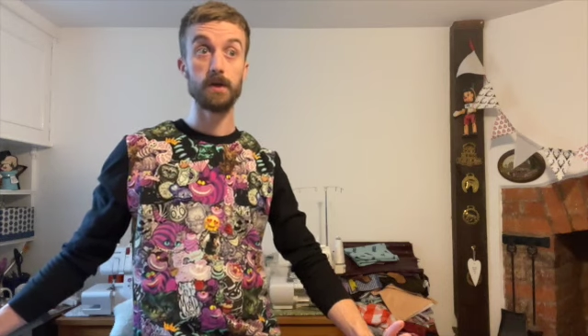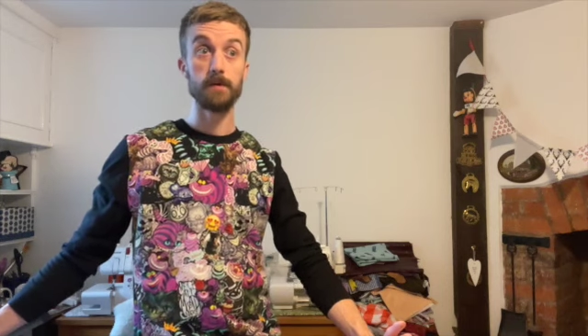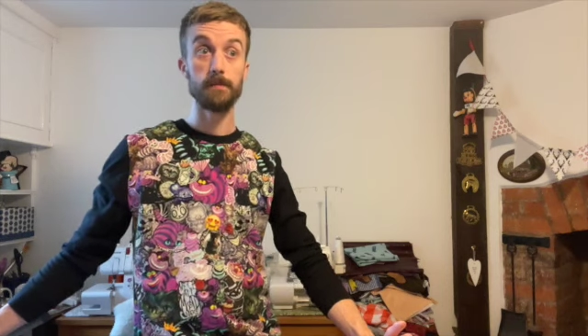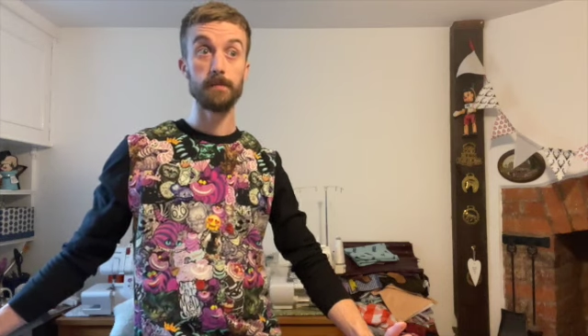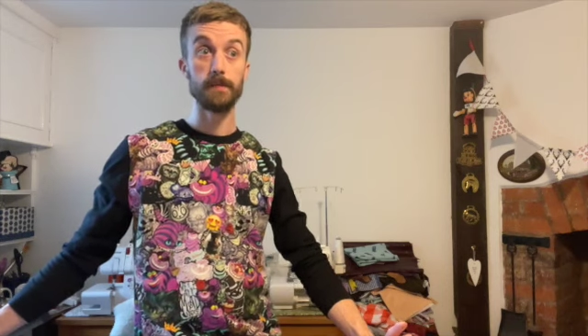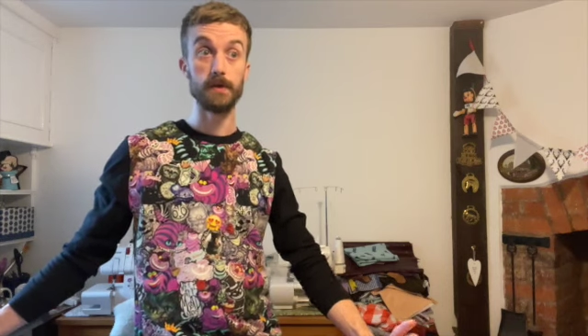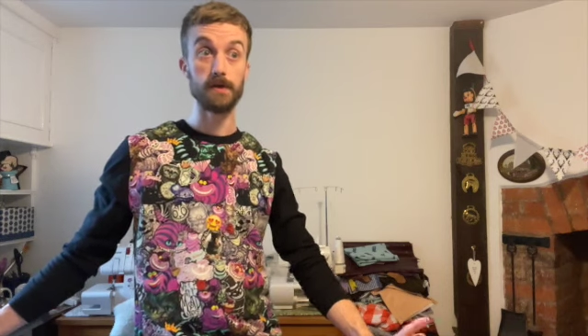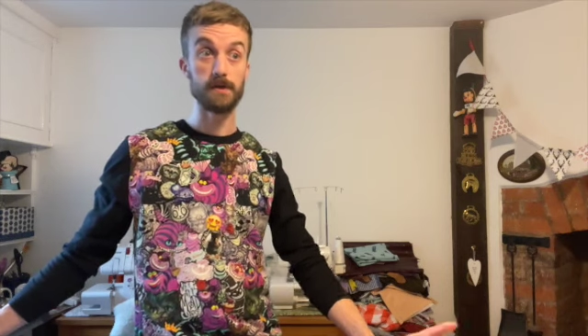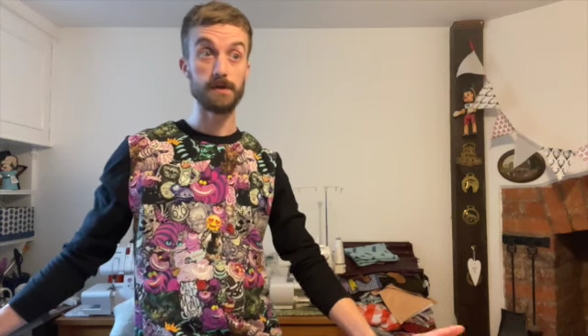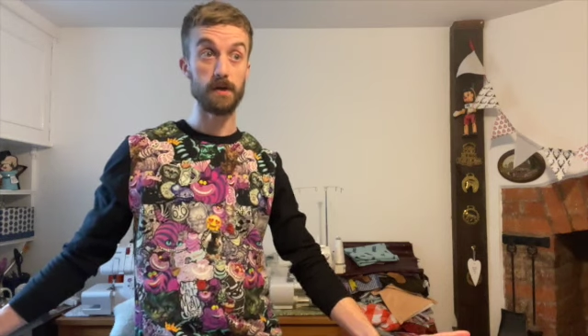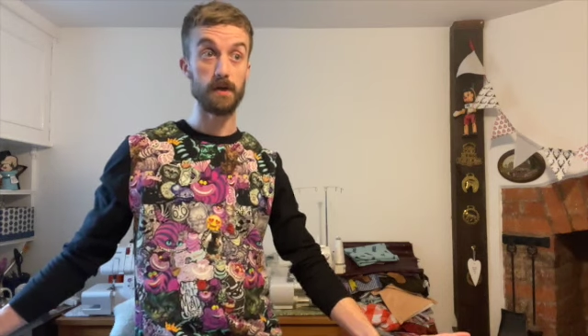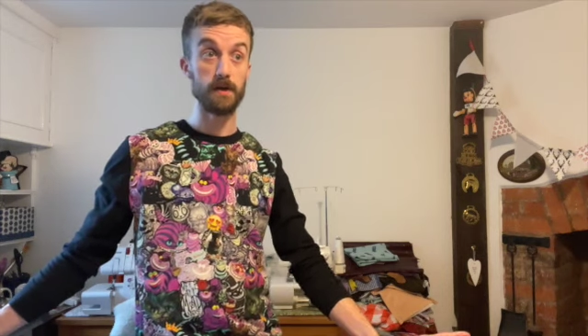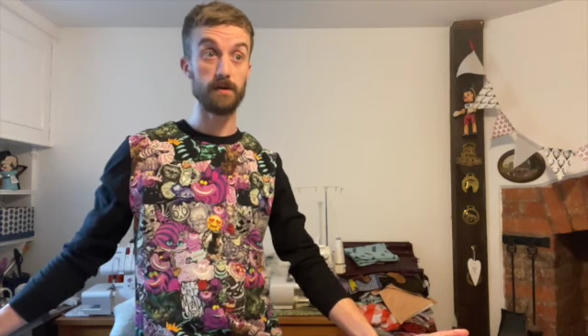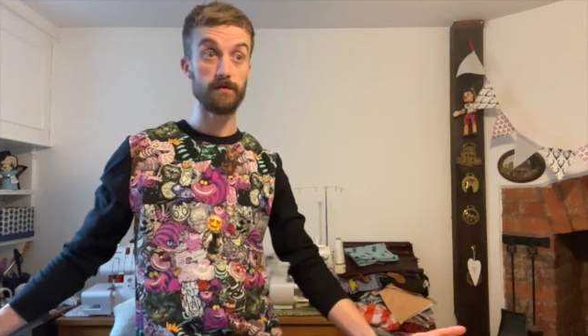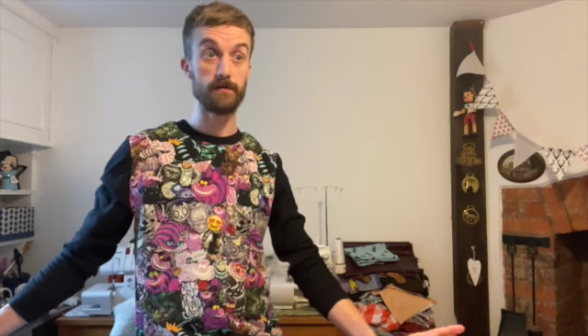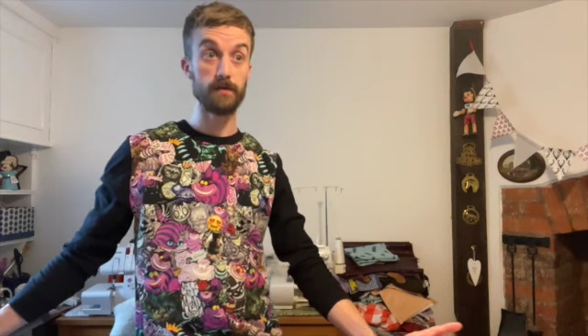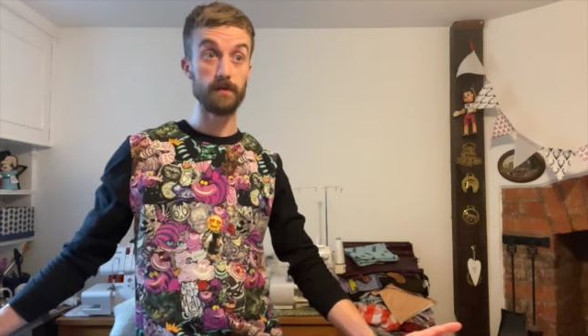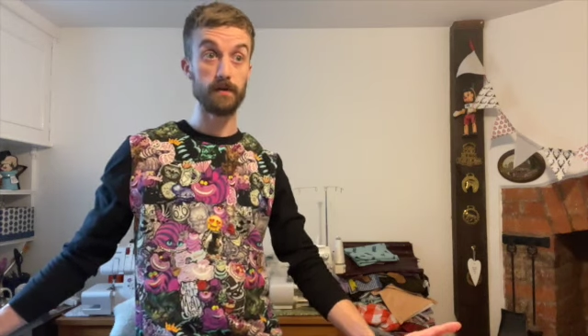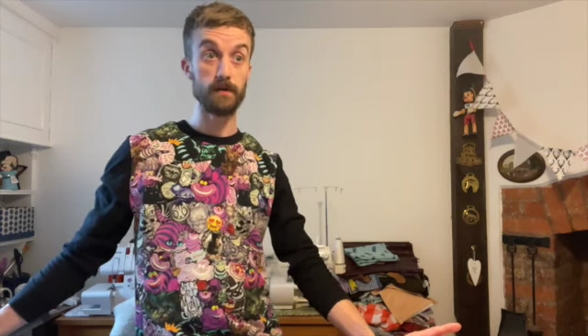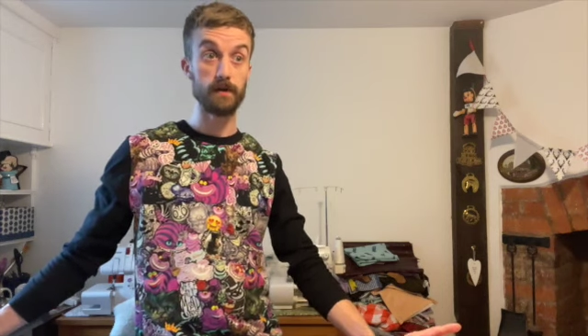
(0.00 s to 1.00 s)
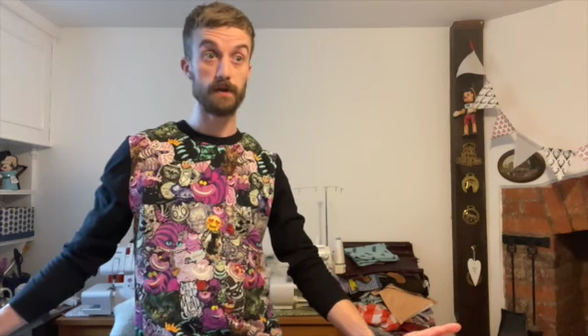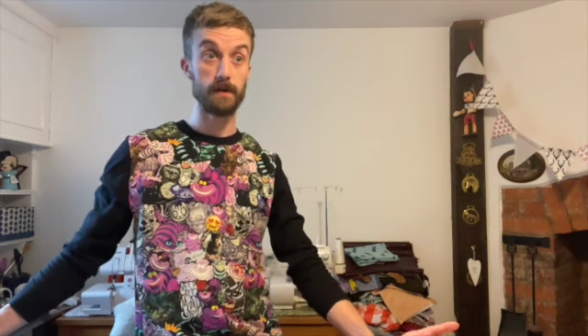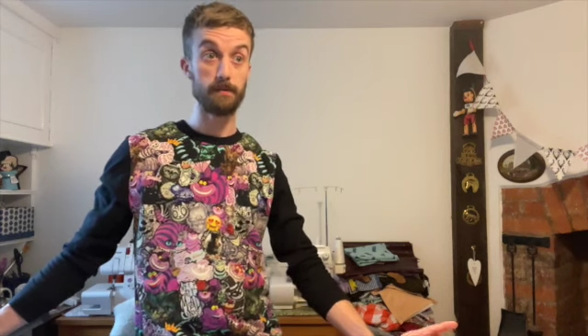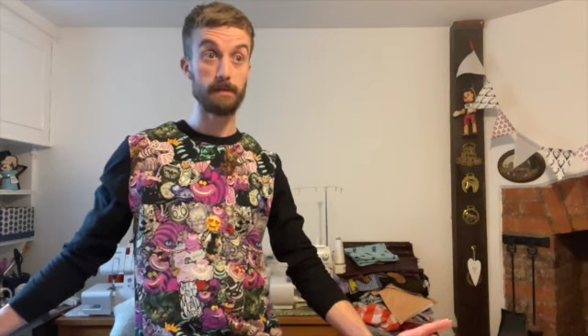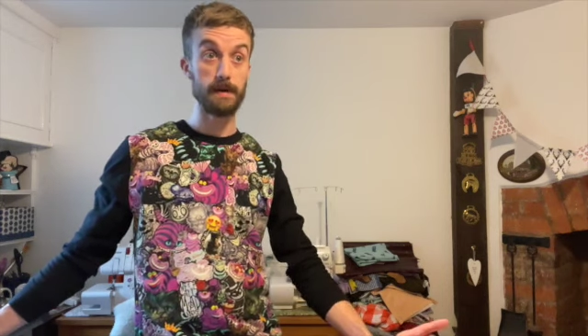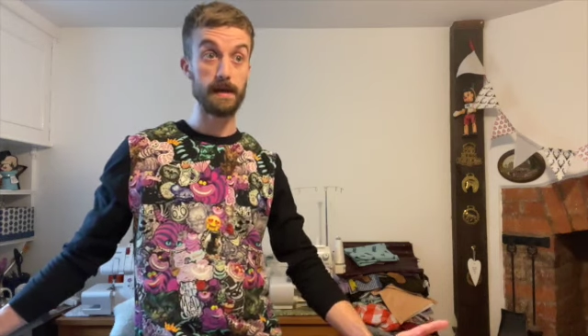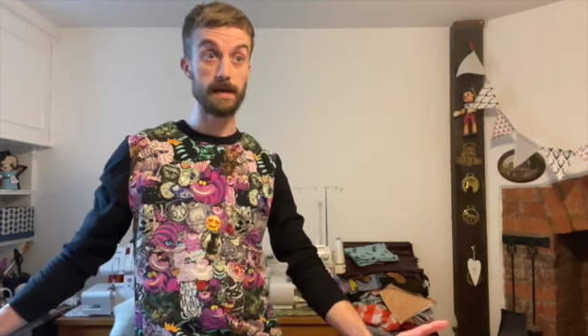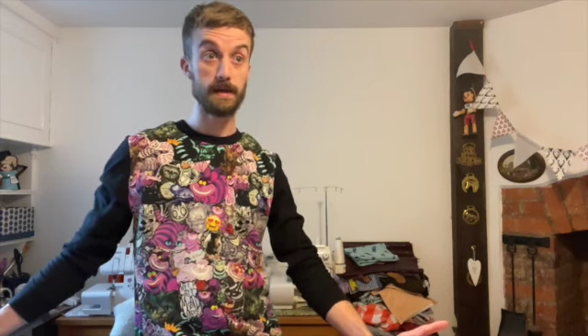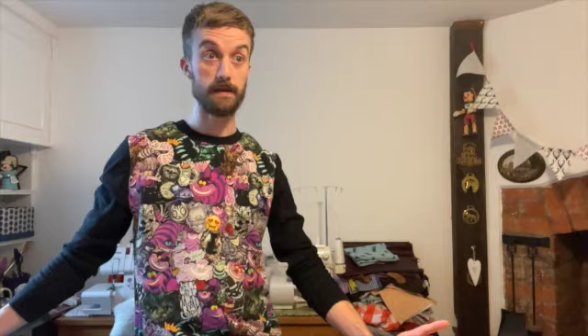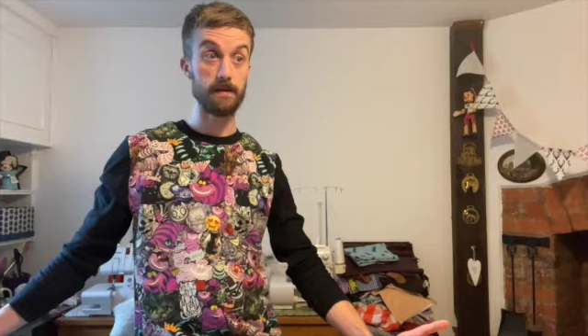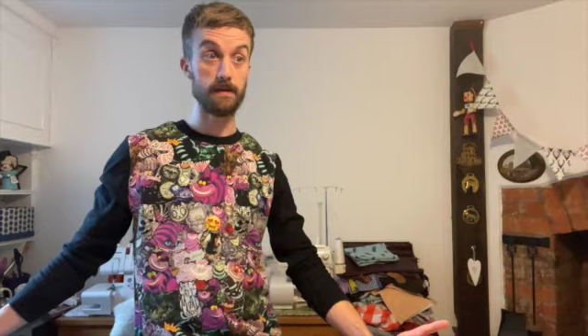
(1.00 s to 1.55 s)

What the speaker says: because I'm going to make